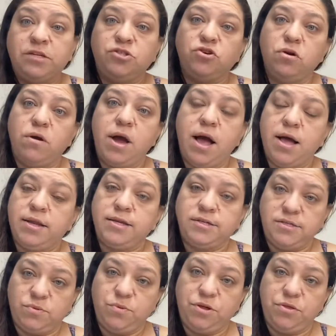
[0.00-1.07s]
you're
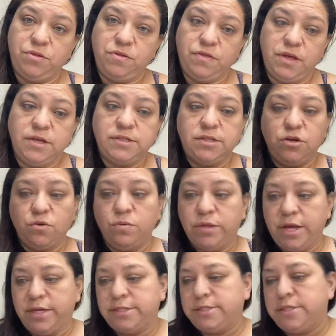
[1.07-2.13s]
honest with the things that you
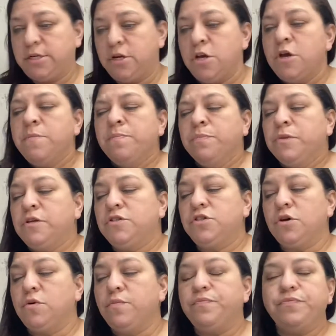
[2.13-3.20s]
list.
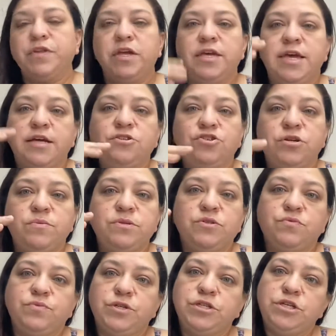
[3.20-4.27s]
So yesterday was
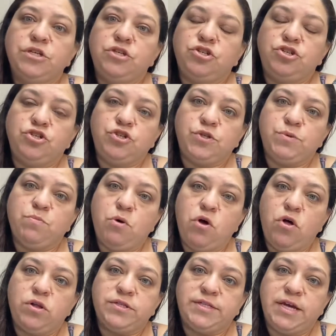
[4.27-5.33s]
a really
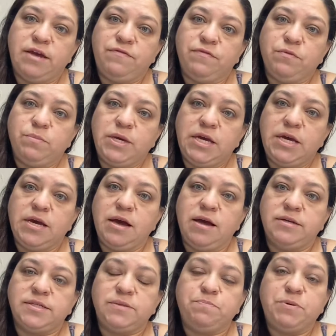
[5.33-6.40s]
small day for me,
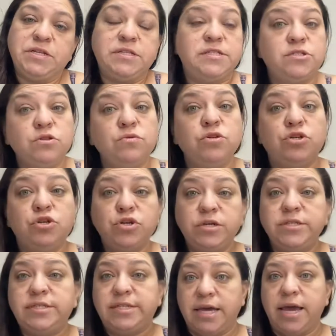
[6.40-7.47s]
but it's still a
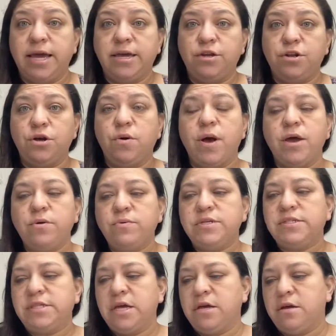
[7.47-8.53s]
good day. I always
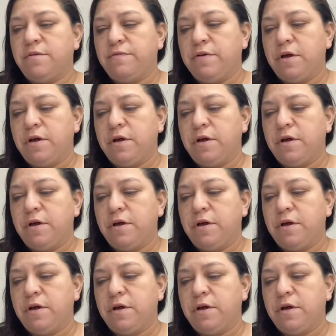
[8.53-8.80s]
think of